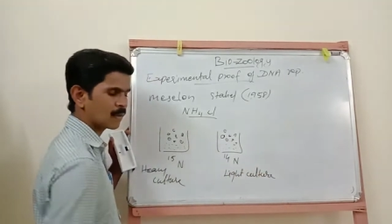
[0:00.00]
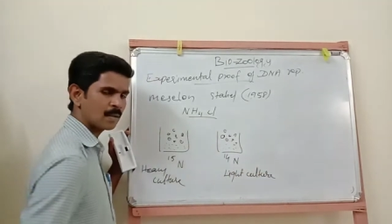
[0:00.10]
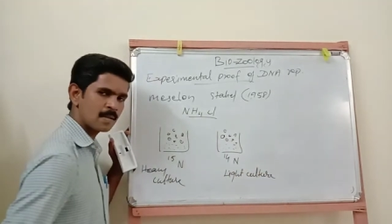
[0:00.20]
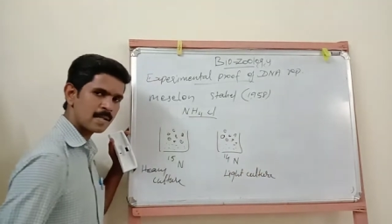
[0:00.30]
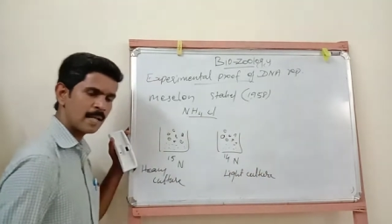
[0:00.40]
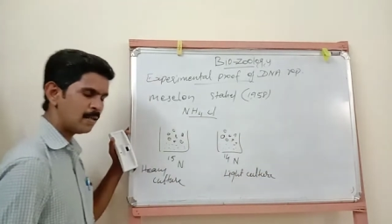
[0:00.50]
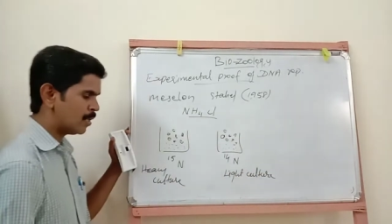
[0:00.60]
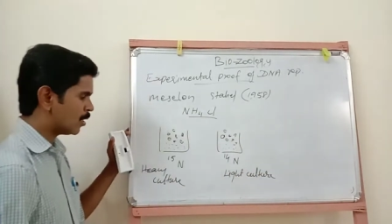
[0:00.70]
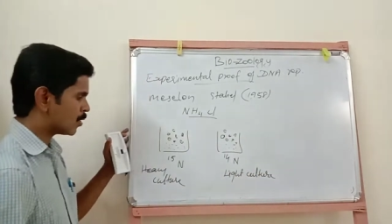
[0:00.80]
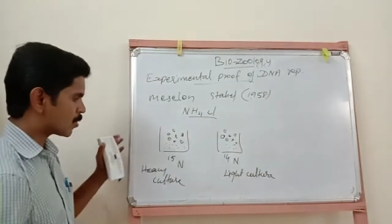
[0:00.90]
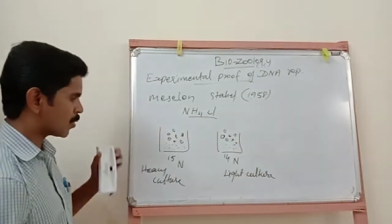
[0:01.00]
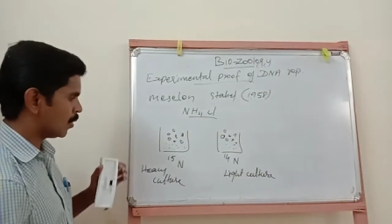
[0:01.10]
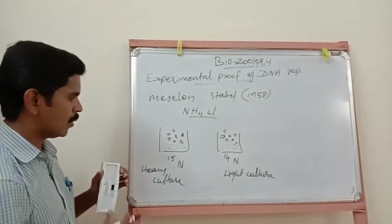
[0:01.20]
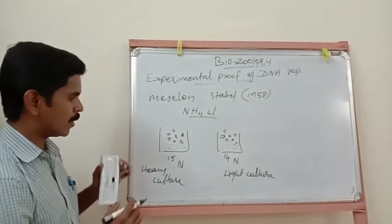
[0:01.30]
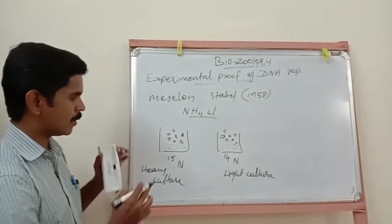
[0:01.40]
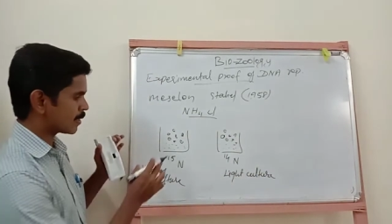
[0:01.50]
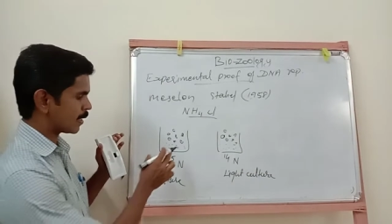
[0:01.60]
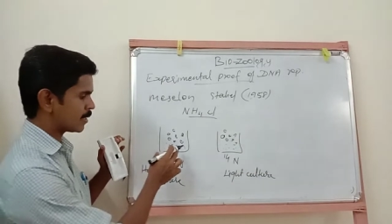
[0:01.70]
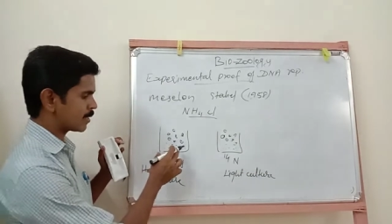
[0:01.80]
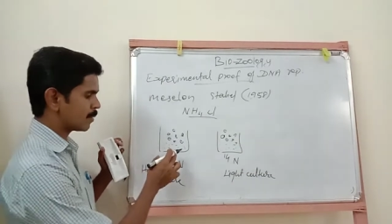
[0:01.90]
Understand? So in this
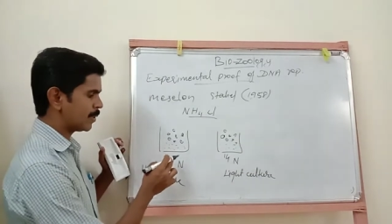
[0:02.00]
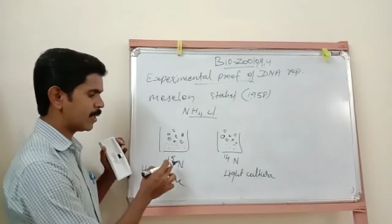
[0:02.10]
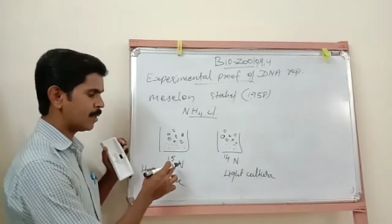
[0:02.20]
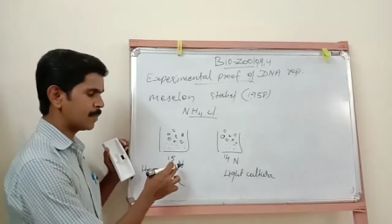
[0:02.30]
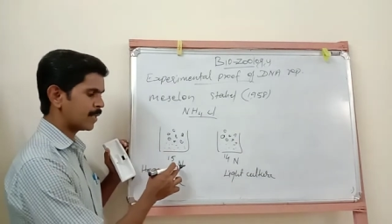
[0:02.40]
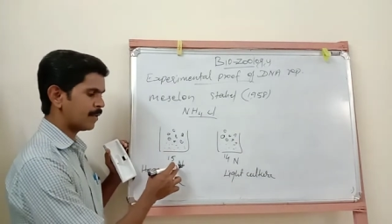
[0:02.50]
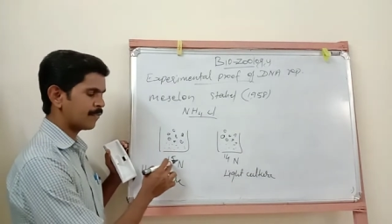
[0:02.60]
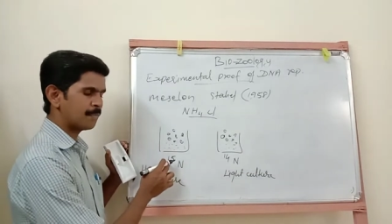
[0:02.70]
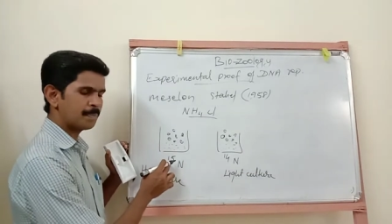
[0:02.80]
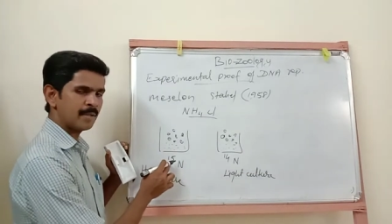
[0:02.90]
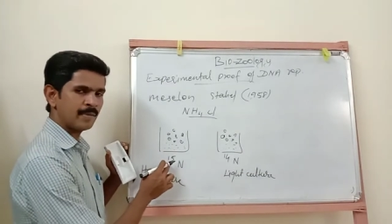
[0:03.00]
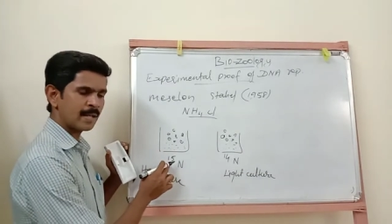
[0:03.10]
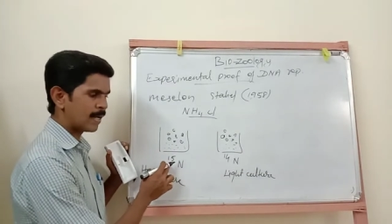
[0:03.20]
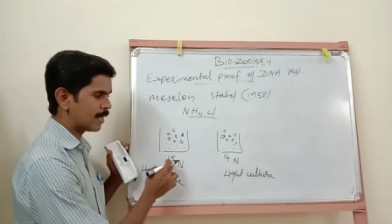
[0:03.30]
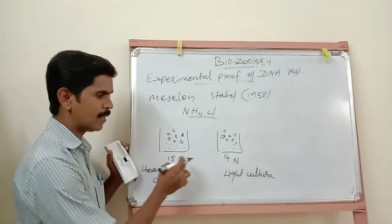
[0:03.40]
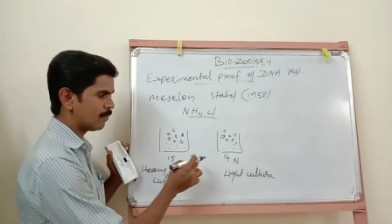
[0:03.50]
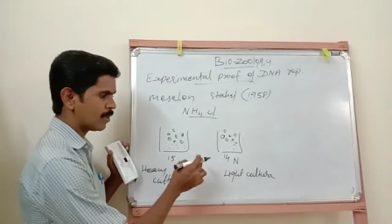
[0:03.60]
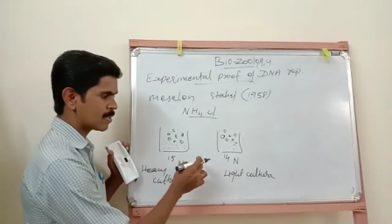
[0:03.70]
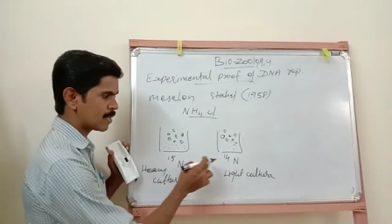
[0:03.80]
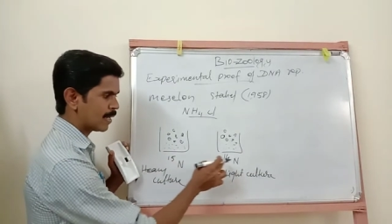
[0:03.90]
culture medium N15
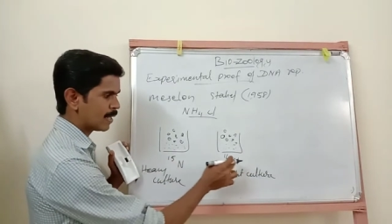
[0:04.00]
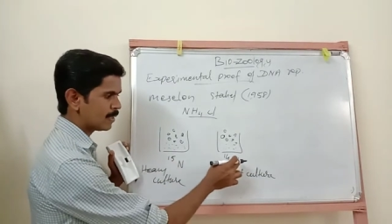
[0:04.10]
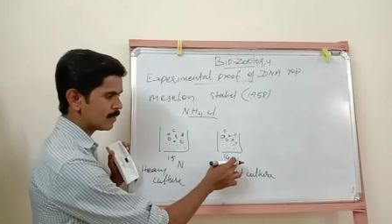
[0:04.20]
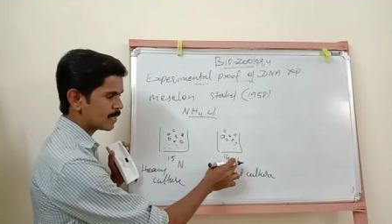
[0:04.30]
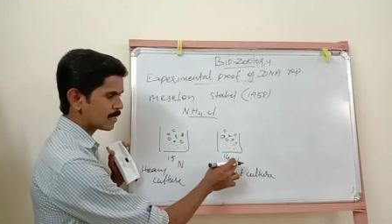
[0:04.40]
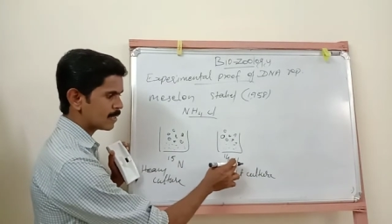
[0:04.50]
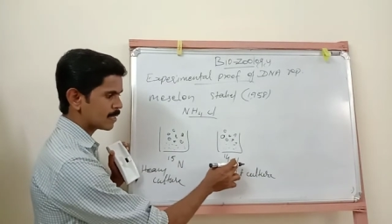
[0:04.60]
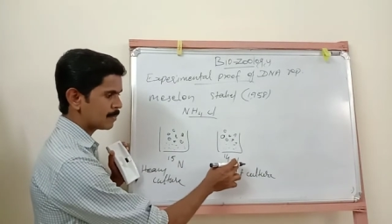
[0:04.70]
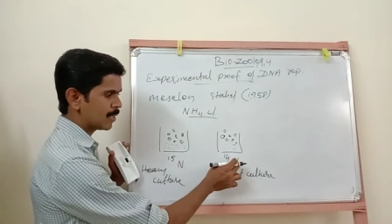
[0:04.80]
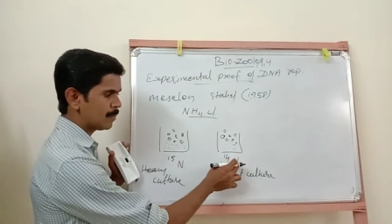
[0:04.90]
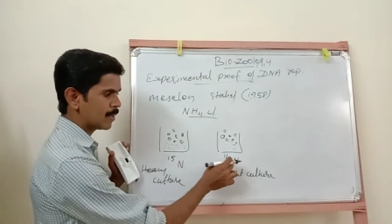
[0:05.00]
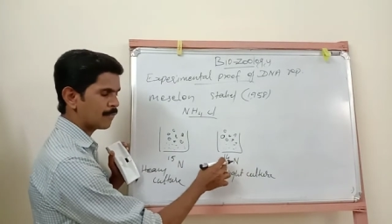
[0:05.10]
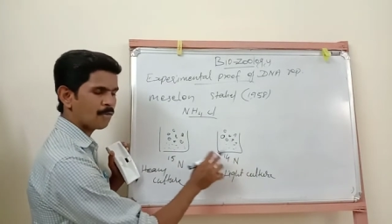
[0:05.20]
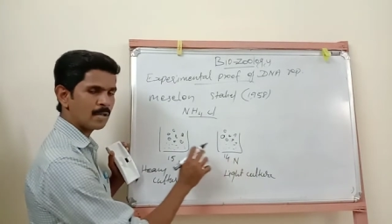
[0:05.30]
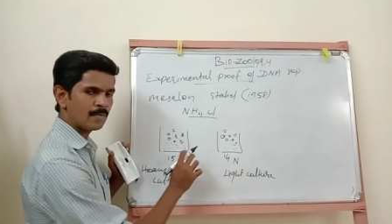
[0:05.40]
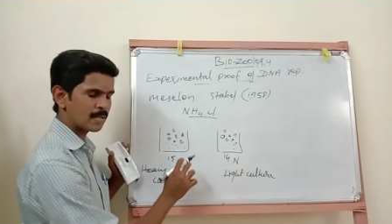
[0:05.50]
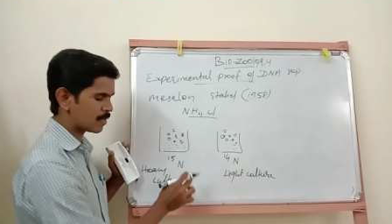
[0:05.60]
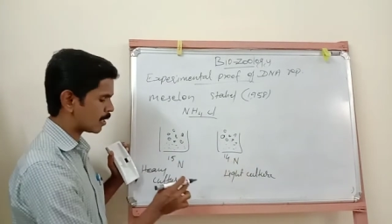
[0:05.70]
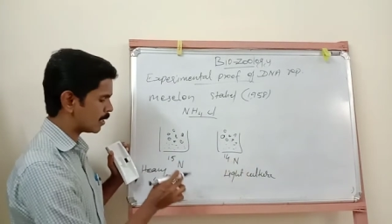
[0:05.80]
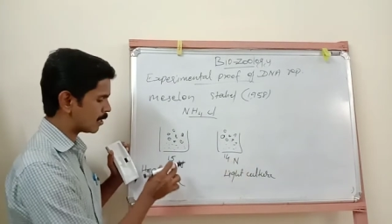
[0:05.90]
was added, in this culture medium N14 was added.